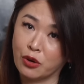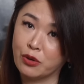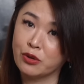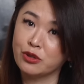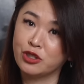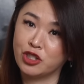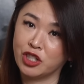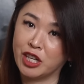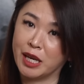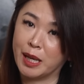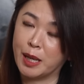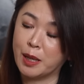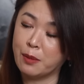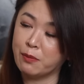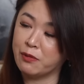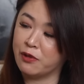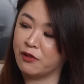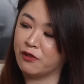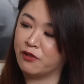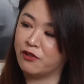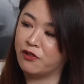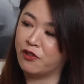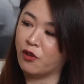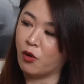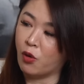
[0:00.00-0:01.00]
cheap
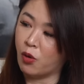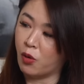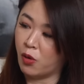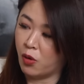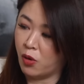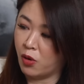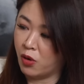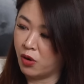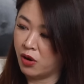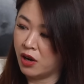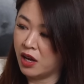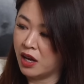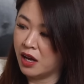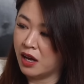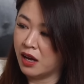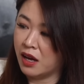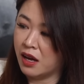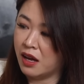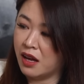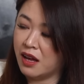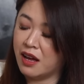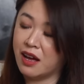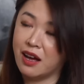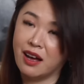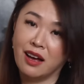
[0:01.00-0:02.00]
for
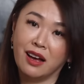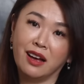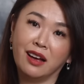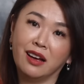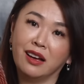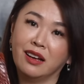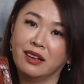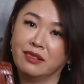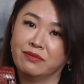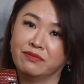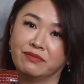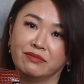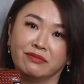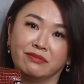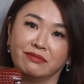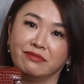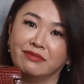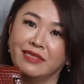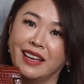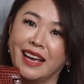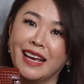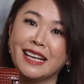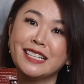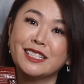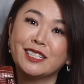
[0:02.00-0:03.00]

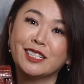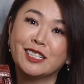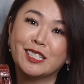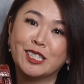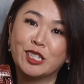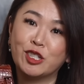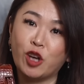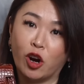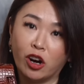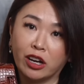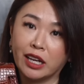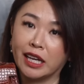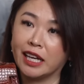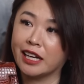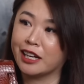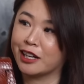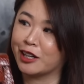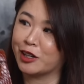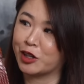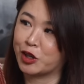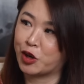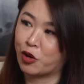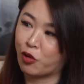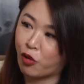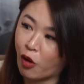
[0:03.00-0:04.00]

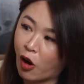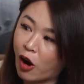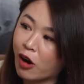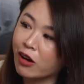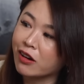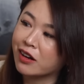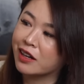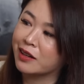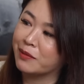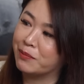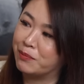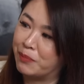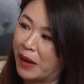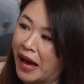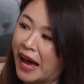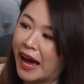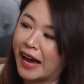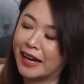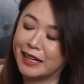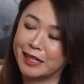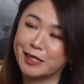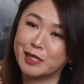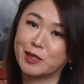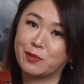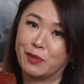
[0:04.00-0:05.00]
exotic croc
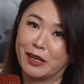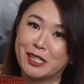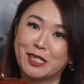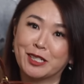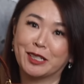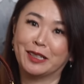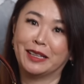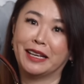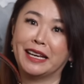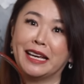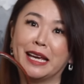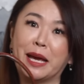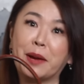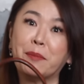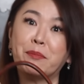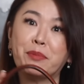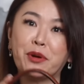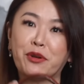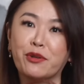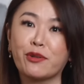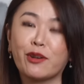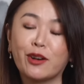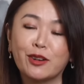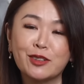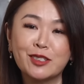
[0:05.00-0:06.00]
bag, especially in
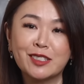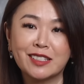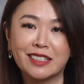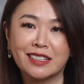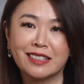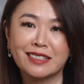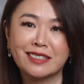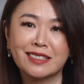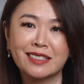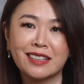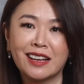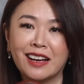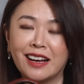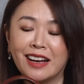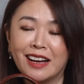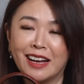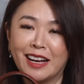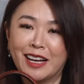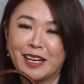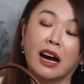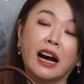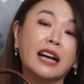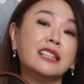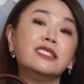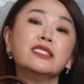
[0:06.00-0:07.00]
Porosus.
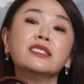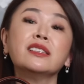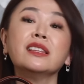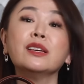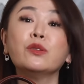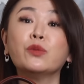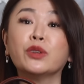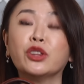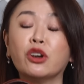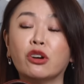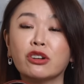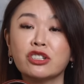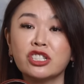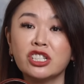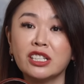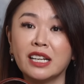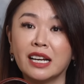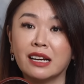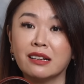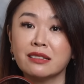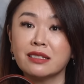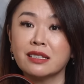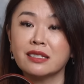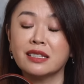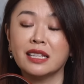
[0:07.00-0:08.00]
I just think with auction
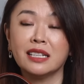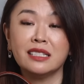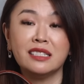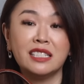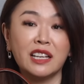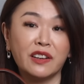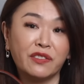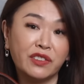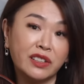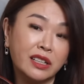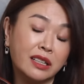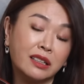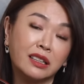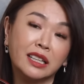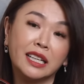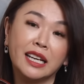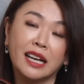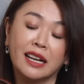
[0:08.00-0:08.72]
houses, they're definitely